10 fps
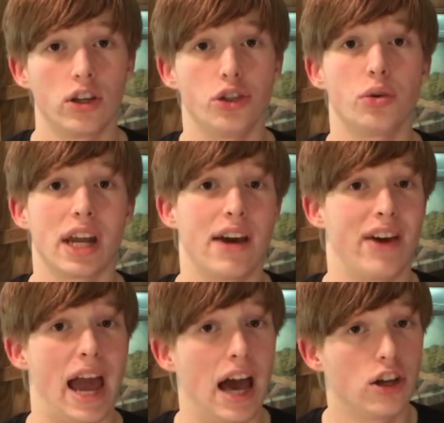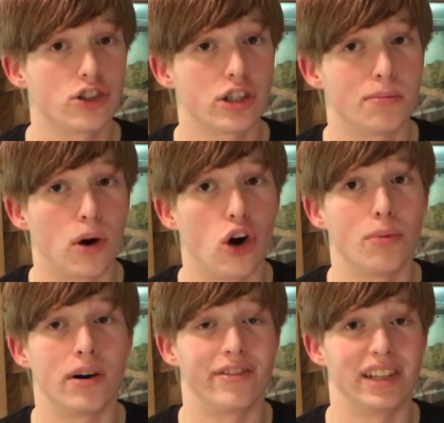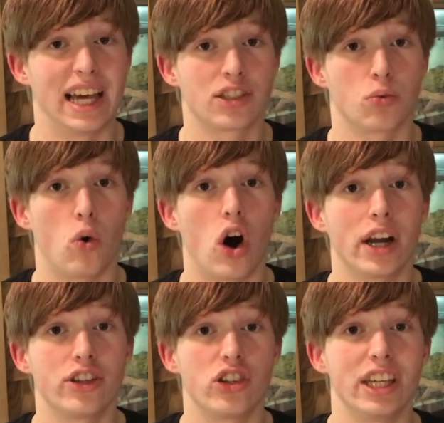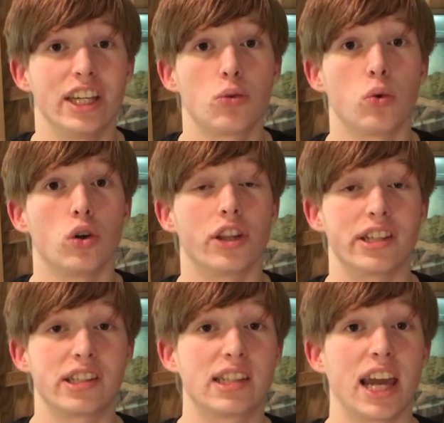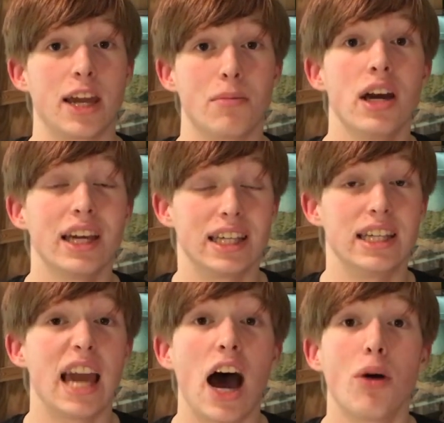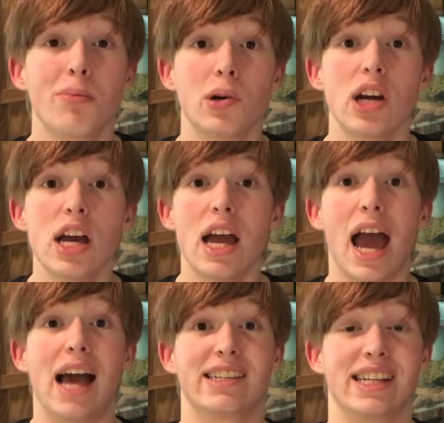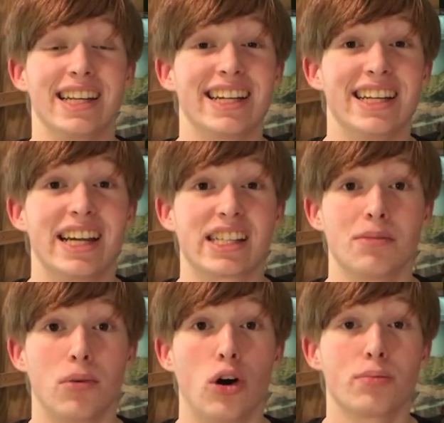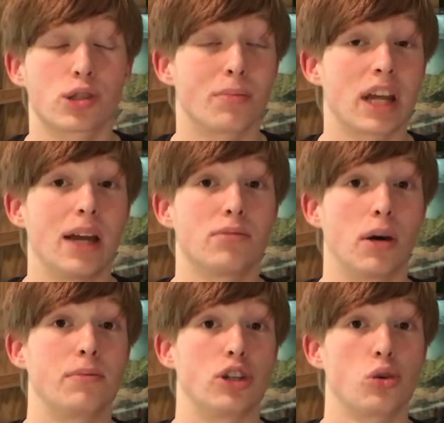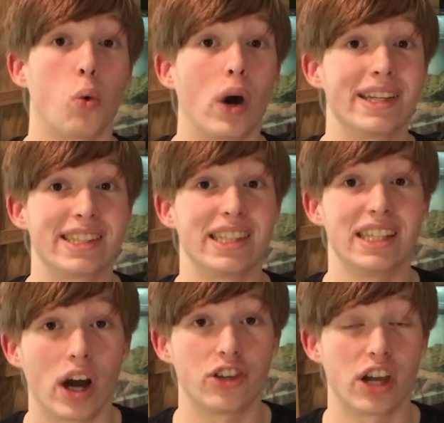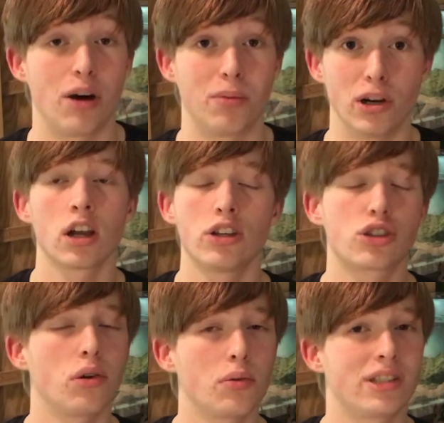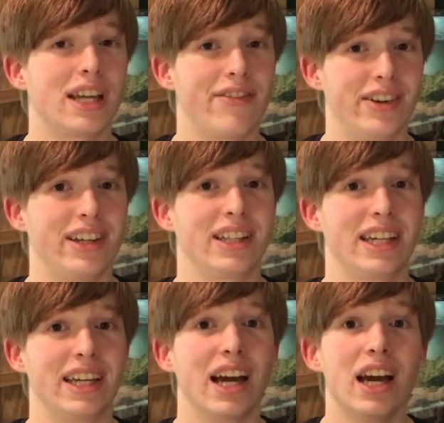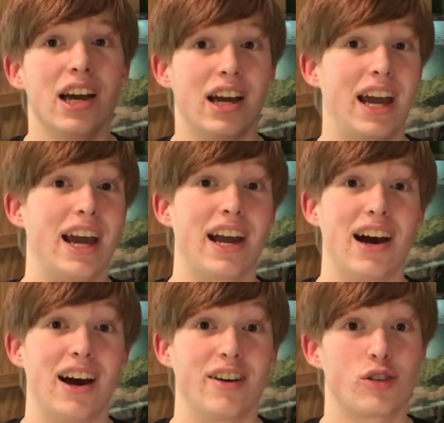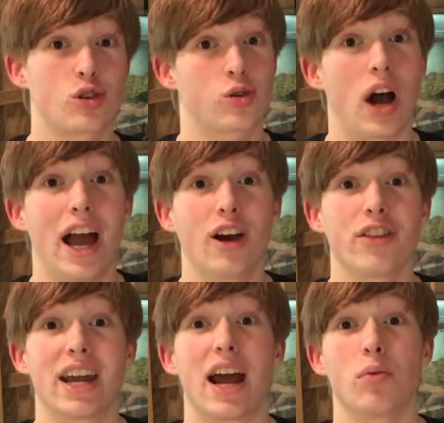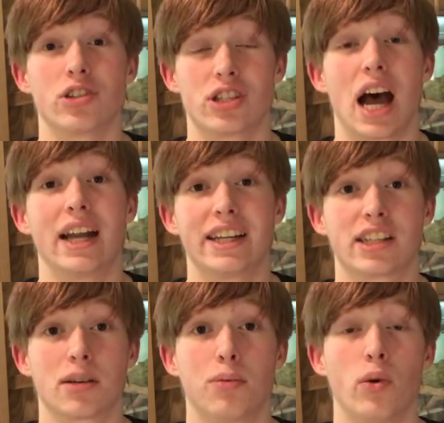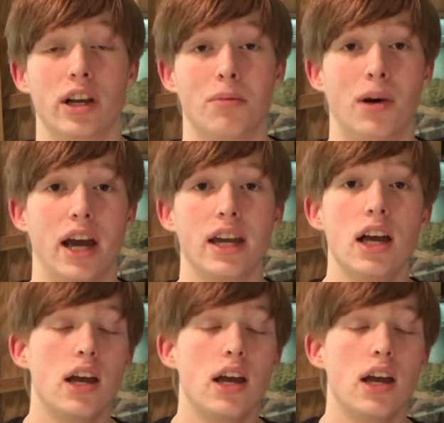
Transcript: You can have a halogen bulb of less wattage equal the same heat output as an incandescent bulb, sometimes up to twice the wattage output. So it was definitely a trial that I was not disappointed by.